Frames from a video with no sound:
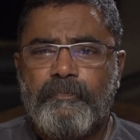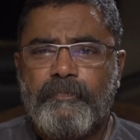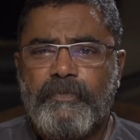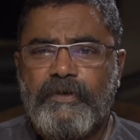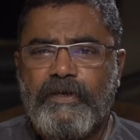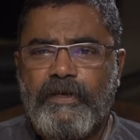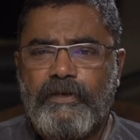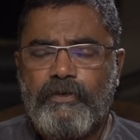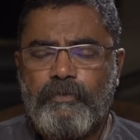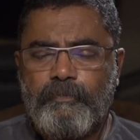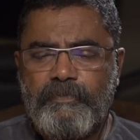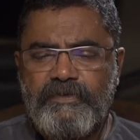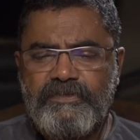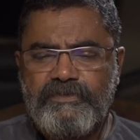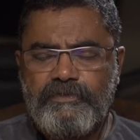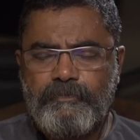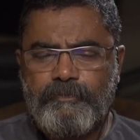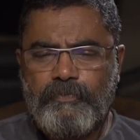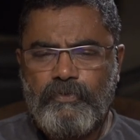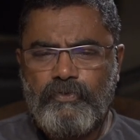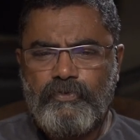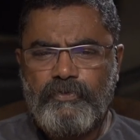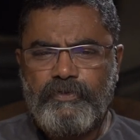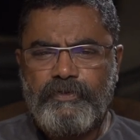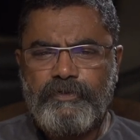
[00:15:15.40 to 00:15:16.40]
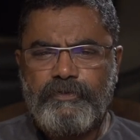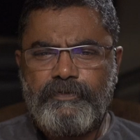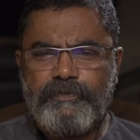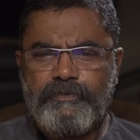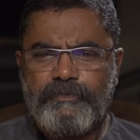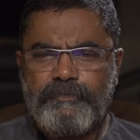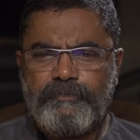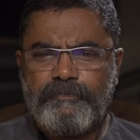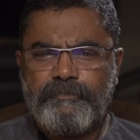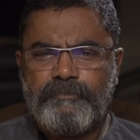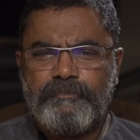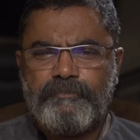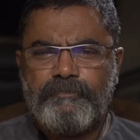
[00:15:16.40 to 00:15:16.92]
We kind of miss the point.
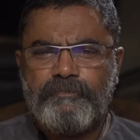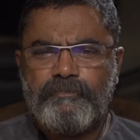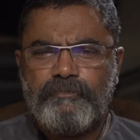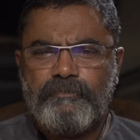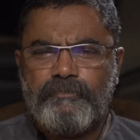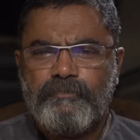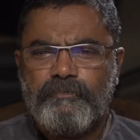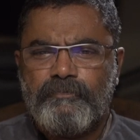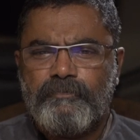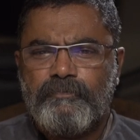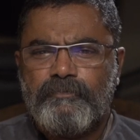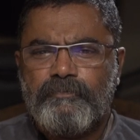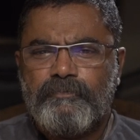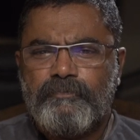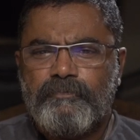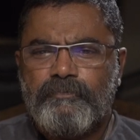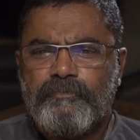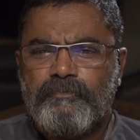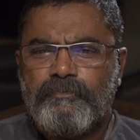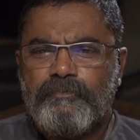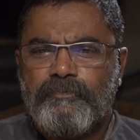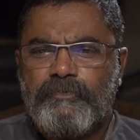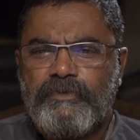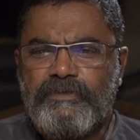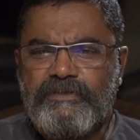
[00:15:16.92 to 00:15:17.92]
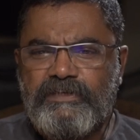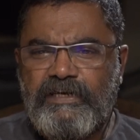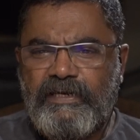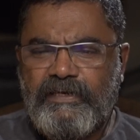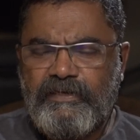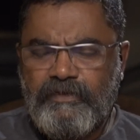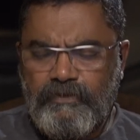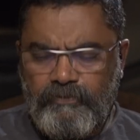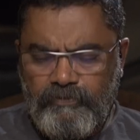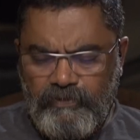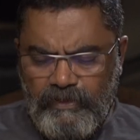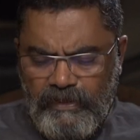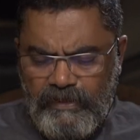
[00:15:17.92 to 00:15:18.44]
It's like
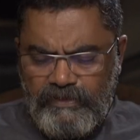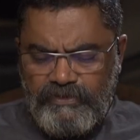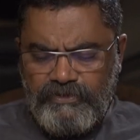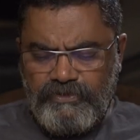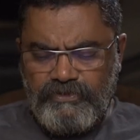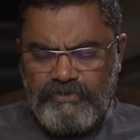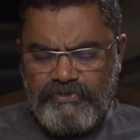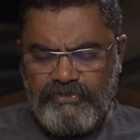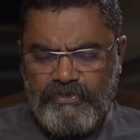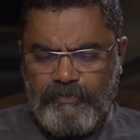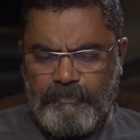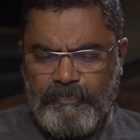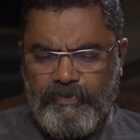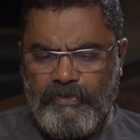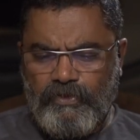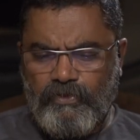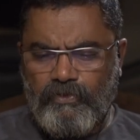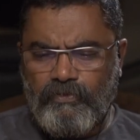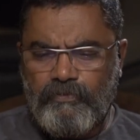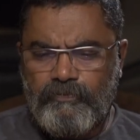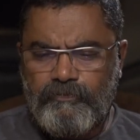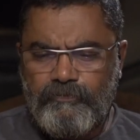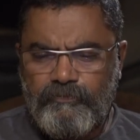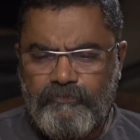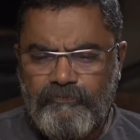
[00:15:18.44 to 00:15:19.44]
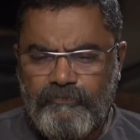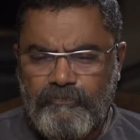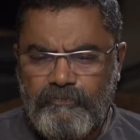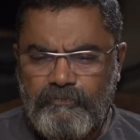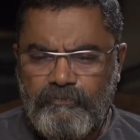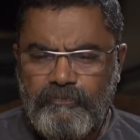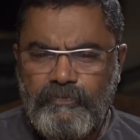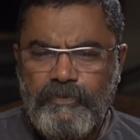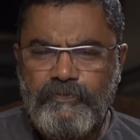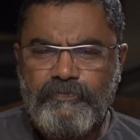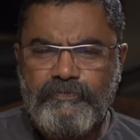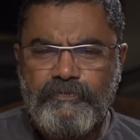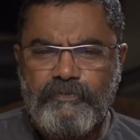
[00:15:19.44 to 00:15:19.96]
in a relationship, you know,
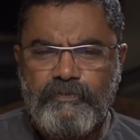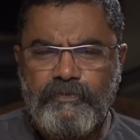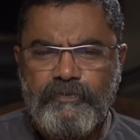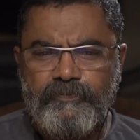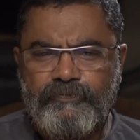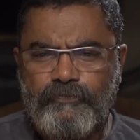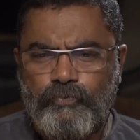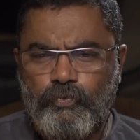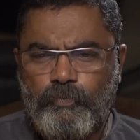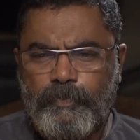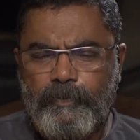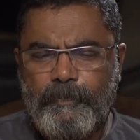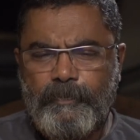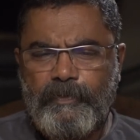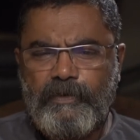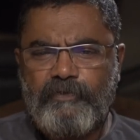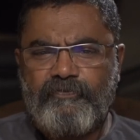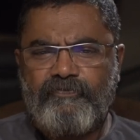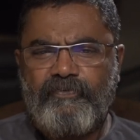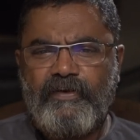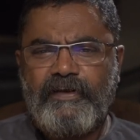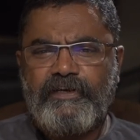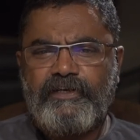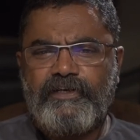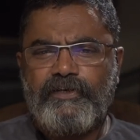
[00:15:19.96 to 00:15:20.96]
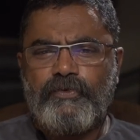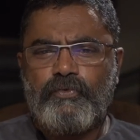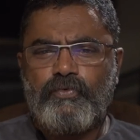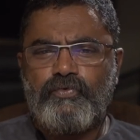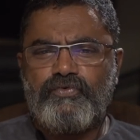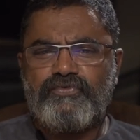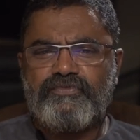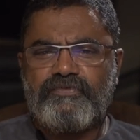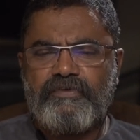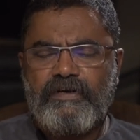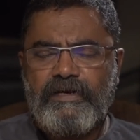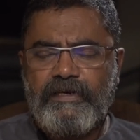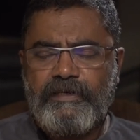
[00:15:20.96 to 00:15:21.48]
if two people are fighting,
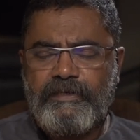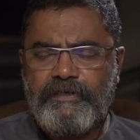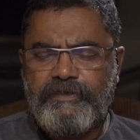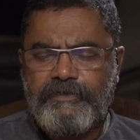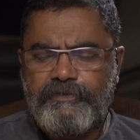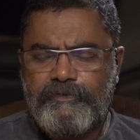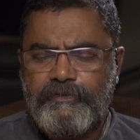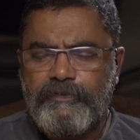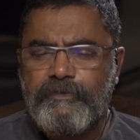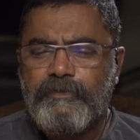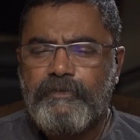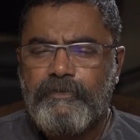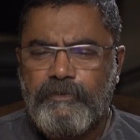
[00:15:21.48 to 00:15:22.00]
who's right?